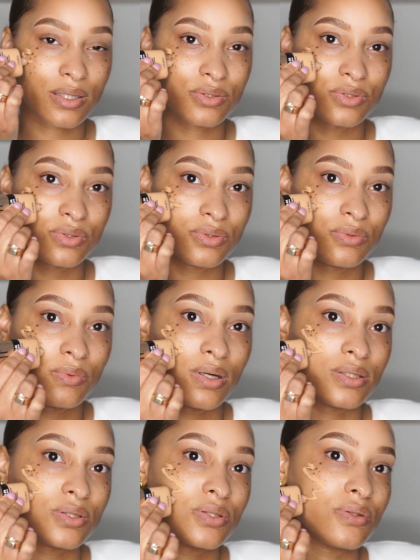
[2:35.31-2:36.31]
I do
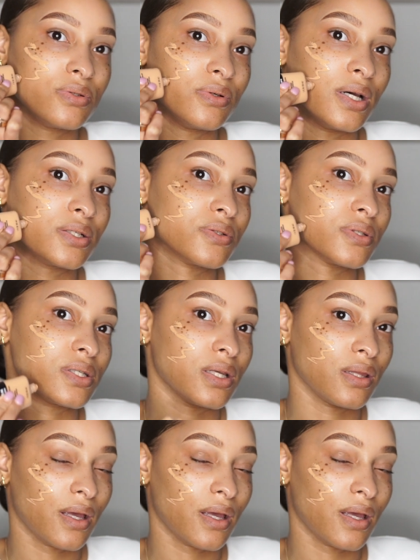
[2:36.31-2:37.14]
want to, as you see,